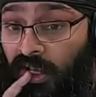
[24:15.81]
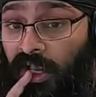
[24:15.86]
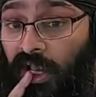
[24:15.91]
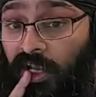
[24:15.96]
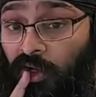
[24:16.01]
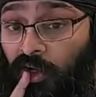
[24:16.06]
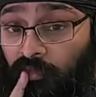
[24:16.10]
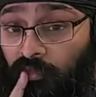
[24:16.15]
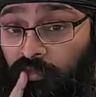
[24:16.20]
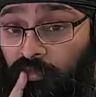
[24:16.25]

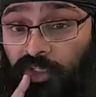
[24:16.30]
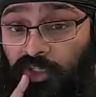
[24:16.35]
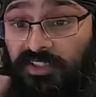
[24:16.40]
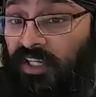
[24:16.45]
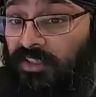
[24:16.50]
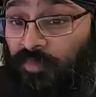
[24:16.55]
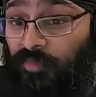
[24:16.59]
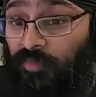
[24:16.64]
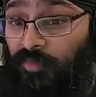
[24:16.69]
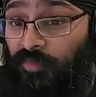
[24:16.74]
And I've got to say,
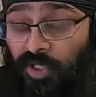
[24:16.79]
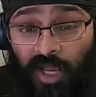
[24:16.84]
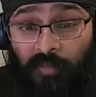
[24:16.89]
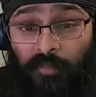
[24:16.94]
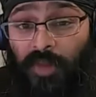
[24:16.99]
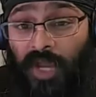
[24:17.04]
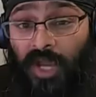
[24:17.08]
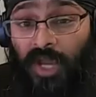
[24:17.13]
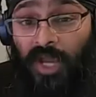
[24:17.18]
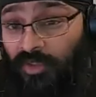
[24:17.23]
it's been
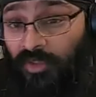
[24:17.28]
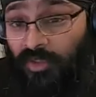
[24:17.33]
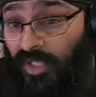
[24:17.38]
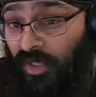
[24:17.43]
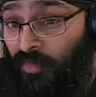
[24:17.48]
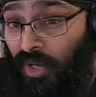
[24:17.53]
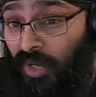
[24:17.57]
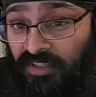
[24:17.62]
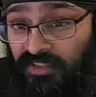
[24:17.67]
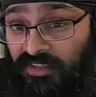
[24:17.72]
absolutely
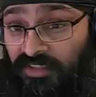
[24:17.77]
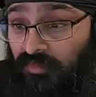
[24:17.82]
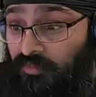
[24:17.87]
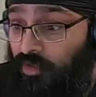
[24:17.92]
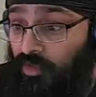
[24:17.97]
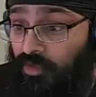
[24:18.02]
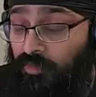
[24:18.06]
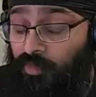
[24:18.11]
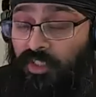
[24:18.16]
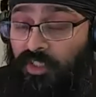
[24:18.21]
amazing
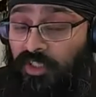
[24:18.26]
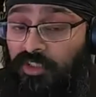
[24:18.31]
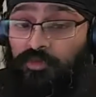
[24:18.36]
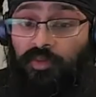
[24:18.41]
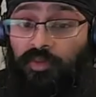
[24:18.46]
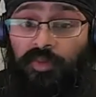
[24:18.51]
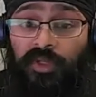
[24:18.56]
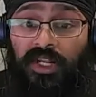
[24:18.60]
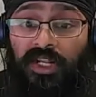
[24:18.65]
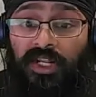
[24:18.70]
for us, because we've
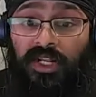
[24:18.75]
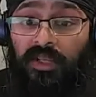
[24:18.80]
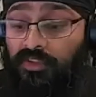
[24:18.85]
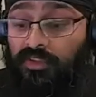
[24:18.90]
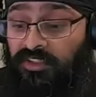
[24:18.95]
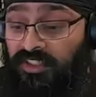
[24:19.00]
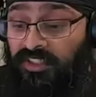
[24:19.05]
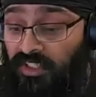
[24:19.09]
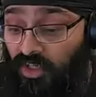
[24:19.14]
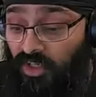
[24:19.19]
been able to
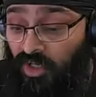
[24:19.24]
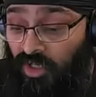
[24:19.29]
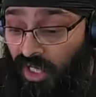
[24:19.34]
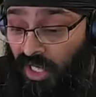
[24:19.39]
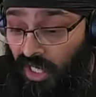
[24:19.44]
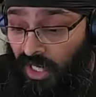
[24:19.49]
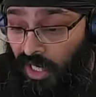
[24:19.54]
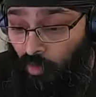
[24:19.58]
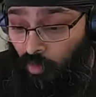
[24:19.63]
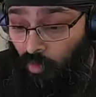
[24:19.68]
see
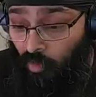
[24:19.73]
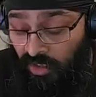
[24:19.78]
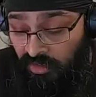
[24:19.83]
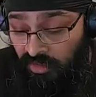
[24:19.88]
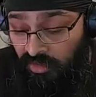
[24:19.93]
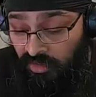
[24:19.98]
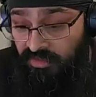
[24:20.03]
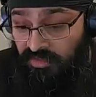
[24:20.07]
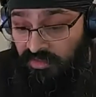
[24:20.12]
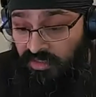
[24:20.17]
how other
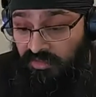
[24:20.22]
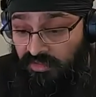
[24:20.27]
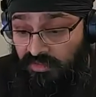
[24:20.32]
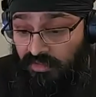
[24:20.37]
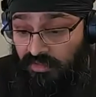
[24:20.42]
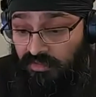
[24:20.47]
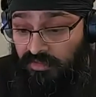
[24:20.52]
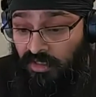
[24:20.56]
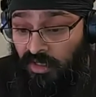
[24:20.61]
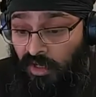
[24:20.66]

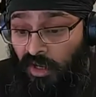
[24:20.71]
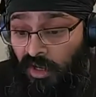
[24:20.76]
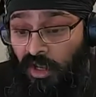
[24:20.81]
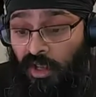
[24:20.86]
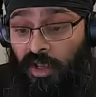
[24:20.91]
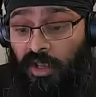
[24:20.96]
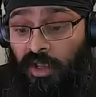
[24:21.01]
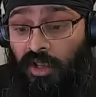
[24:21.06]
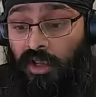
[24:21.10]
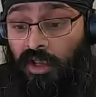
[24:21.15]
businesses
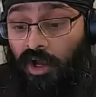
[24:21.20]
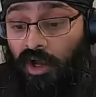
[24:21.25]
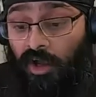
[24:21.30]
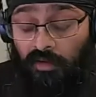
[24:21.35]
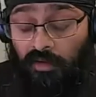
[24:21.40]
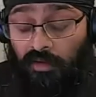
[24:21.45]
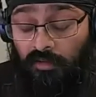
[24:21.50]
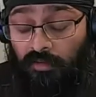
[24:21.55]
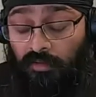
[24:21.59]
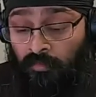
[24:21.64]

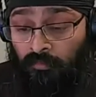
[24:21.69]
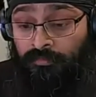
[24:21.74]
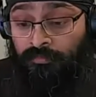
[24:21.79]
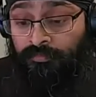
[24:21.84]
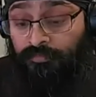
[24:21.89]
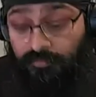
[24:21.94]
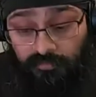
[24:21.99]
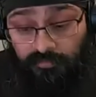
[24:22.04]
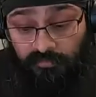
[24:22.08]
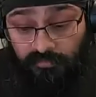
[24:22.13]

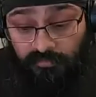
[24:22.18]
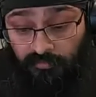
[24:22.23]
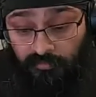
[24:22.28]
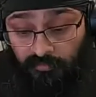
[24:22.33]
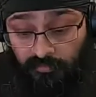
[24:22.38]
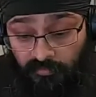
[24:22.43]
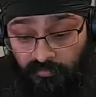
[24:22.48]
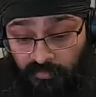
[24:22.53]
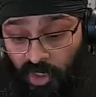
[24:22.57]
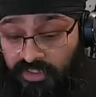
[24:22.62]

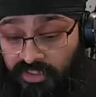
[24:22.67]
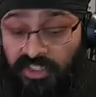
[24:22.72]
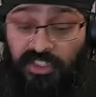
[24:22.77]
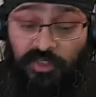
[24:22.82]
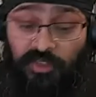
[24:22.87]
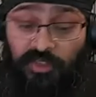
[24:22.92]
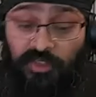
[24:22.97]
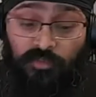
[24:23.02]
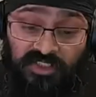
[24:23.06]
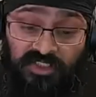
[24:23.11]
are
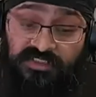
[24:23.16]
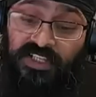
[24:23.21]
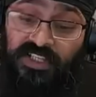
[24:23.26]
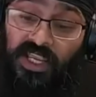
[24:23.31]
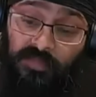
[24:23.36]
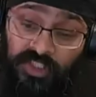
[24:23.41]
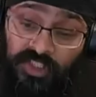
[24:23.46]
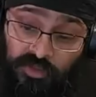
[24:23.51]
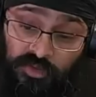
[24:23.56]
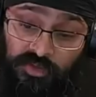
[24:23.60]
dealing with the
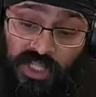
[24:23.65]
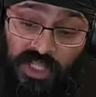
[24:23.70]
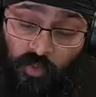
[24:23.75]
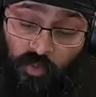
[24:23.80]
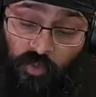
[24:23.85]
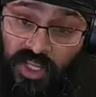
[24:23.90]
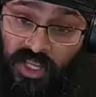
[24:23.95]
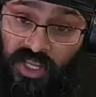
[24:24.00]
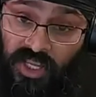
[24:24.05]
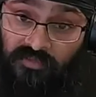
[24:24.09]
same issues that
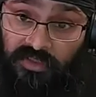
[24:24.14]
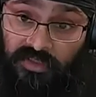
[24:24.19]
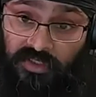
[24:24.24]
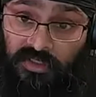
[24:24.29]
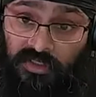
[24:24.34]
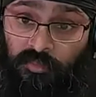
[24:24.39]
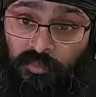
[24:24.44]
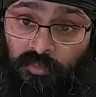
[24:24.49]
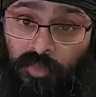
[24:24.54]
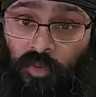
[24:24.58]
we're
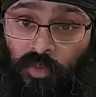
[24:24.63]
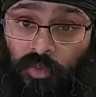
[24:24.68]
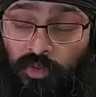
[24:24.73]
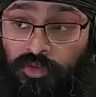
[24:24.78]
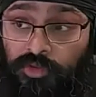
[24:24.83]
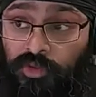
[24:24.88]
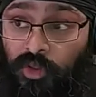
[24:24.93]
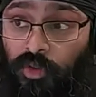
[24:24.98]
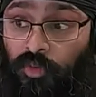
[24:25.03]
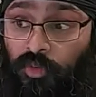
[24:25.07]
having, but
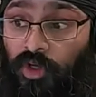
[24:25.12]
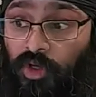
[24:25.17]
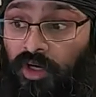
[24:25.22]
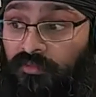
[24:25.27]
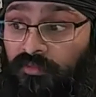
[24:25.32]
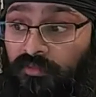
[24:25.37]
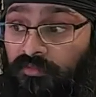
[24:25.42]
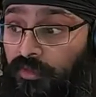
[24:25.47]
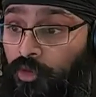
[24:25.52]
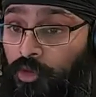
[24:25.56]
also kind
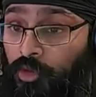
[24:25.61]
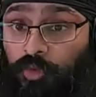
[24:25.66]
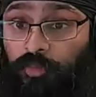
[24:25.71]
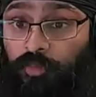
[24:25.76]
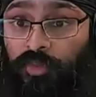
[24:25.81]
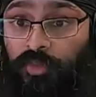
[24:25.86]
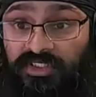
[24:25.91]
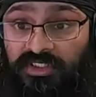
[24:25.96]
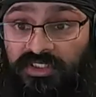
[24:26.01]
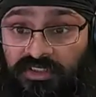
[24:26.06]
of do
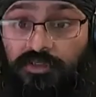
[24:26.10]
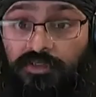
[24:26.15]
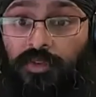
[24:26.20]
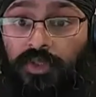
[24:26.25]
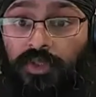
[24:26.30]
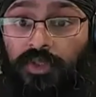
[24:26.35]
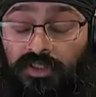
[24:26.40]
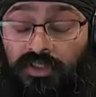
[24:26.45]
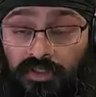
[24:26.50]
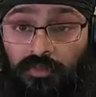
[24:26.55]
business
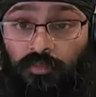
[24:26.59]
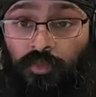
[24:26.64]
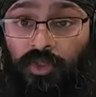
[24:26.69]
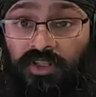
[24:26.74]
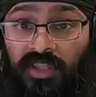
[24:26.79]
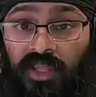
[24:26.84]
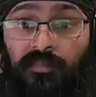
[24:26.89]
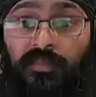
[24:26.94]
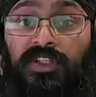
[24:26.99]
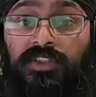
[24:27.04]
with
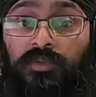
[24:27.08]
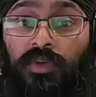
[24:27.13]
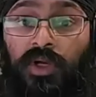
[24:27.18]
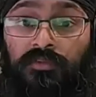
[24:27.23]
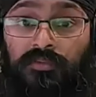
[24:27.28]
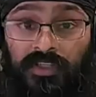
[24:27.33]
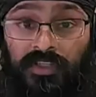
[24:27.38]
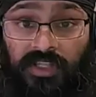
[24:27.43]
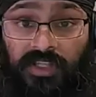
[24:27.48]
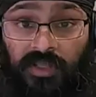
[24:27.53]
them as well,
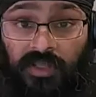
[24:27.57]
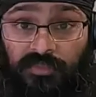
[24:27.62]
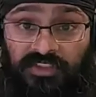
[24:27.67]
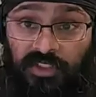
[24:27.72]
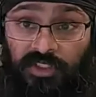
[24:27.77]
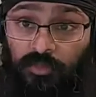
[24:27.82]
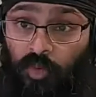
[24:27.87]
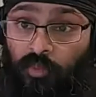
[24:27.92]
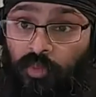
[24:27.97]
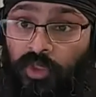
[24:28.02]
for them to see
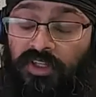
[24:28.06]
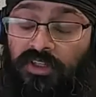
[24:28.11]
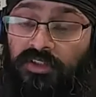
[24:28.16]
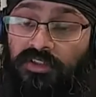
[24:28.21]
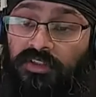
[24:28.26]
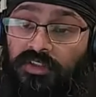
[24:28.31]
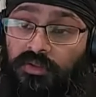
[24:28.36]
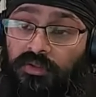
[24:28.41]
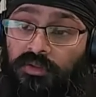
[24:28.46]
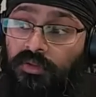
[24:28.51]
what we can
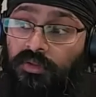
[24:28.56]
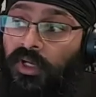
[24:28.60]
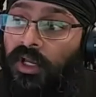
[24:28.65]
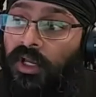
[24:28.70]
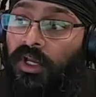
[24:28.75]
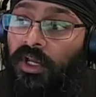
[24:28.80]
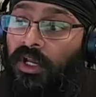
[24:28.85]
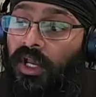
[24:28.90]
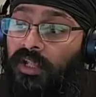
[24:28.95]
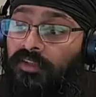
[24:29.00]
do.
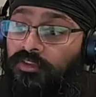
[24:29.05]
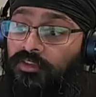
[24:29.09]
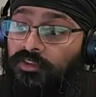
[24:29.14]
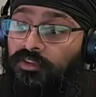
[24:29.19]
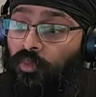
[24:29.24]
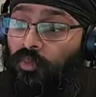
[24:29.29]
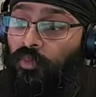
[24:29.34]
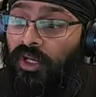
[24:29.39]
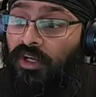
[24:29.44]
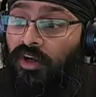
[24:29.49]
And so
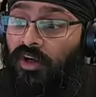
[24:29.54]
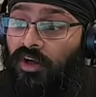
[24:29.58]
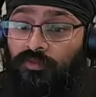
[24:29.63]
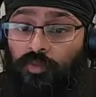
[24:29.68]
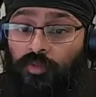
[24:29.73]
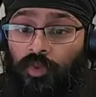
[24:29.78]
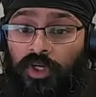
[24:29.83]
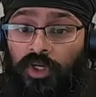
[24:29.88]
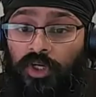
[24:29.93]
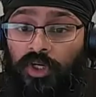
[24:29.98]
we're kind of
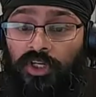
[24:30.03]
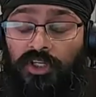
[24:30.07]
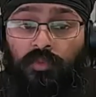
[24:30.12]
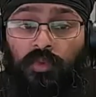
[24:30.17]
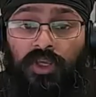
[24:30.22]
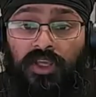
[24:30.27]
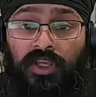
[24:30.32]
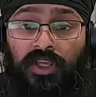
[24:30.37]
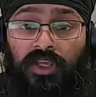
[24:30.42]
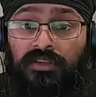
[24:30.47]
working
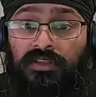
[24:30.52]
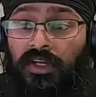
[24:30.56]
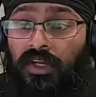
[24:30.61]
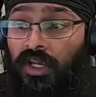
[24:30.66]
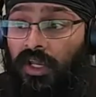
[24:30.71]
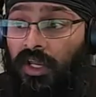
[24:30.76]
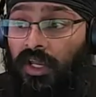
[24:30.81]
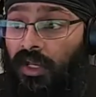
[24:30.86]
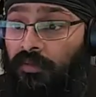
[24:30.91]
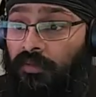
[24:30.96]
with
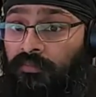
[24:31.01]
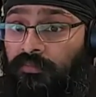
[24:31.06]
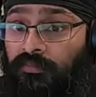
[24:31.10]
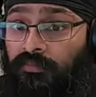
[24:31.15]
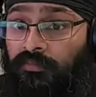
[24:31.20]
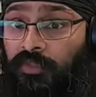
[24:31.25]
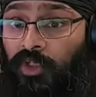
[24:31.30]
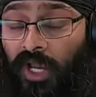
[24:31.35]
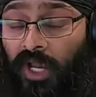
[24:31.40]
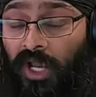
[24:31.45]

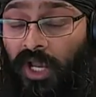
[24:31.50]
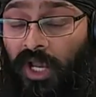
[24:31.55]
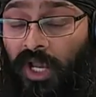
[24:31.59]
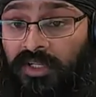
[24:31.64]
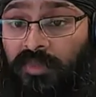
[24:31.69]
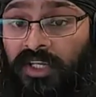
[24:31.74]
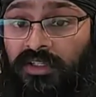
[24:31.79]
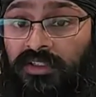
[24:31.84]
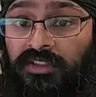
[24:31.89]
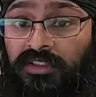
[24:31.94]

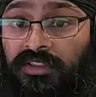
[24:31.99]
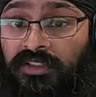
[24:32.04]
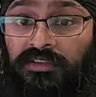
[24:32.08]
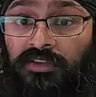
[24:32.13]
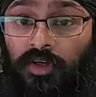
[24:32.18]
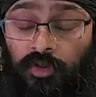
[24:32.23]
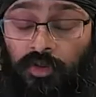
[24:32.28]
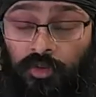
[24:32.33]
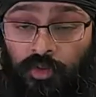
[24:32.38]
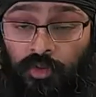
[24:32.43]
animators
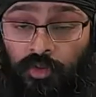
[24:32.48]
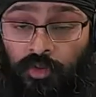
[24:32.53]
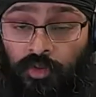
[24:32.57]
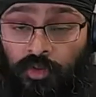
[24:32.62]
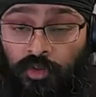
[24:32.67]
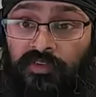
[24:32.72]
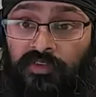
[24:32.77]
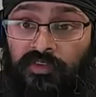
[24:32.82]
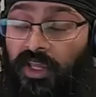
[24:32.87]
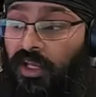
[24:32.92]
who are
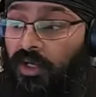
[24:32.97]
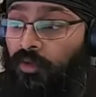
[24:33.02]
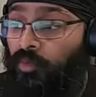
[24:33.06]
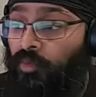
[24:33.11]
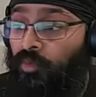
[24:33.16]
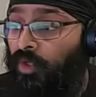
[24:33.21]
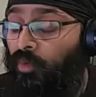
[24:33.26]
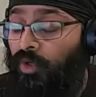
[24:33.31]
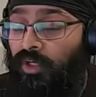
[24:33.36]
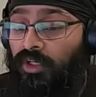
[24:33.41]
on there.
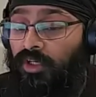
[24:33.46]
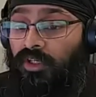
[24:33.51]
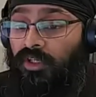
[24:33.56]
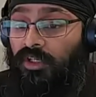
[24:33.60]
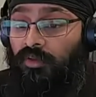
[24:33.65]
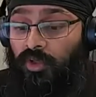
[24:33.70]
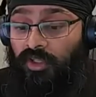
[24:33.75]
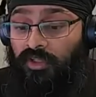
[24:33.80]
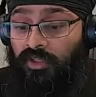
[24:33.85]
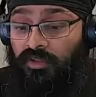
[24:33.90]
We're working
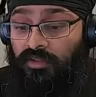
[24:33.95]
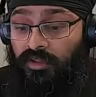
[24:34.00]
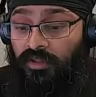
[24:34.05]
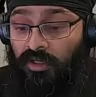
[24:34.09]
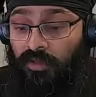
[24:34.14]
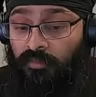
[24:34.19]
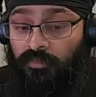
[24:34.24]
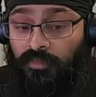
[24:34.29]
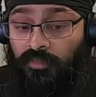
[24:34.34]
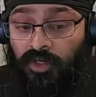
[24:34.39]
with
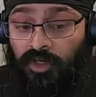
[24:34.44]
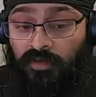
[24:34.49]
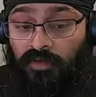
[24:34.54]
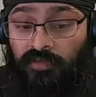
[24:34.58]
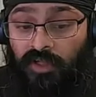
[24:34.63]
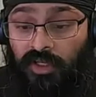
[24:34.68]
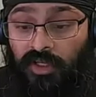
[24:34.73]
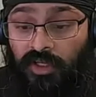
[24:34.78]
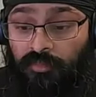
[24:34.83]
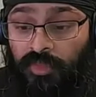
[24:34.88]
kind of
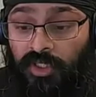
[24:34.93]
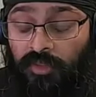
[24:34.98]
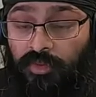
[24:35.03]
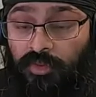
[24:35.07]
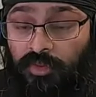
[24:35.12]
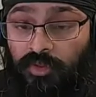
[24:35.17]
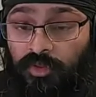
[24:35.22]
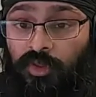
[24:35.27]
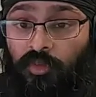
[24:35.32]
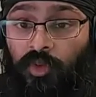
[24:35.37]
like people
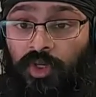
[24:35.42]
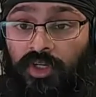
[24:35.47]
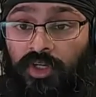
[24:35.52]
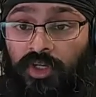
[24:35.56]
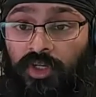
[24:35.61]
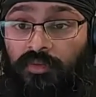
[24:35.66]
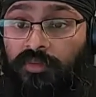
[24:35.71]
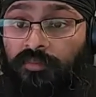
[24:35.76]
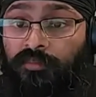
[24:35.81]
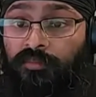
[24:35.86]
who are working
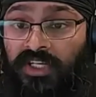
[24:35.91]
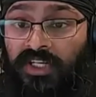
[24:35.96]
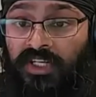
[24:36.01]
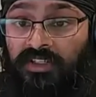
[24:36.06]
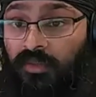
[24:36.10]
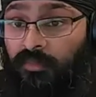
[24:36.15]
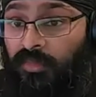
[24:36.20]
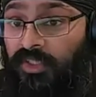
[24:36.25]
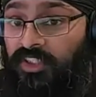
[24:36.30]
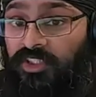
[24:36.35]
with medical
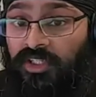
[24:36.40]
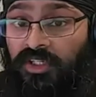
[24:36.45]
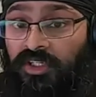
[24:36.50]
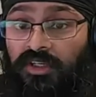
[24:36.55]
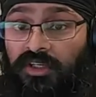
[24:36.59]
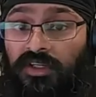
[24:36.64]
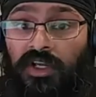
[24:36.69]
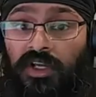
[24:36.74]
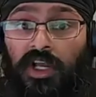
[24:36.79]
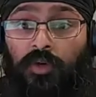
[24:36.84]
imaging.
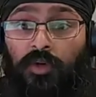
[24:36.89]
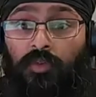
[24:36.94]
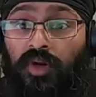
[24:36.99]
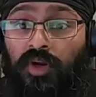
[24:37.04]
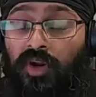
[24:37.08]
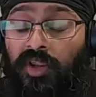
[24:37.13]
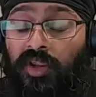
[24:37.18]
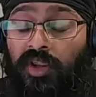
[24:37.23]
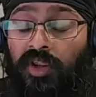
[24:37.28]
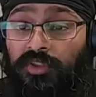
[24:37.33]
We're
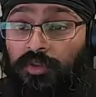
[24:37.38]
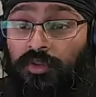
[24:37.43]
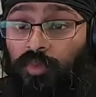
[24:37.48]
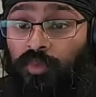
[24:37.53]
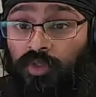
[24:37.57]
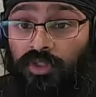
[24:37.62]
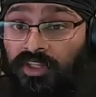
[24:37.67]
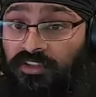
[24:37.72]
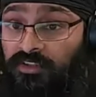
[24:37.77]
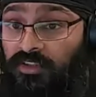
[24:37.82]
able to put
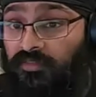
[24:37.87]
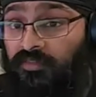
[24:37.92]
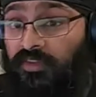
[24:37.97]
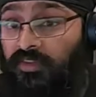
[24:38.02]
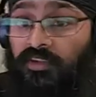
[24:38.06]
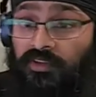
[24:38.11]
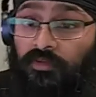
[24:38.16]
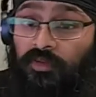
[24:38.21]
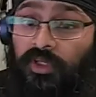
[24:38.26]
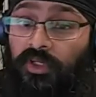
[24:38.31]
their stuff
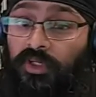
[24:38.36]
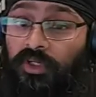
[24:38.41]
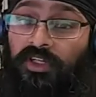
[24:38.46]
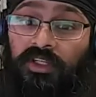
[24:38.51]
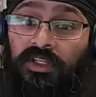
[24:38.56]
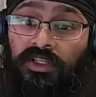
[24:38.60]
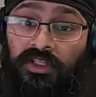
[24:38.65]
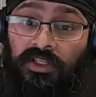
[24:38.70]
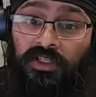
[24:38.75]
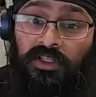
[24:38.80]
into
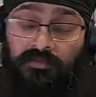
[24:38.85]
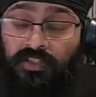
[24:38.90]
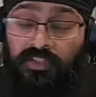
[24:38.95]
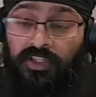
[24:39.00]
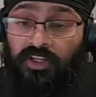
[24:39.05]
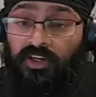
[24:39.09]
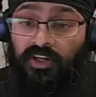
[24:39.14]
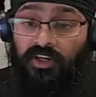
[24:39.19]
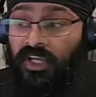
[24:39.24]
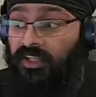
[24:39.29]
3D, into
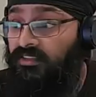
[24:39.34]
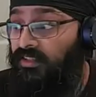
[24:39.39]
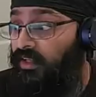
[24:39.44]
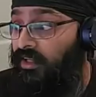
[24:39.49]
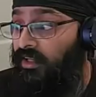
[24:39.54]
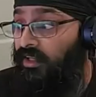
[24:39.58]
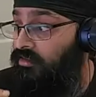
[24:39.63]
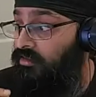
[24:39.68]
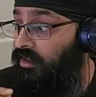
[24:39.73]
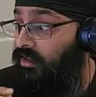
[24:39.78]
VR
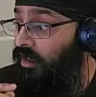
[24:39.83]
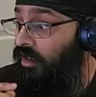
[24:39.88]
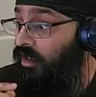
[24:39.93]
headsets.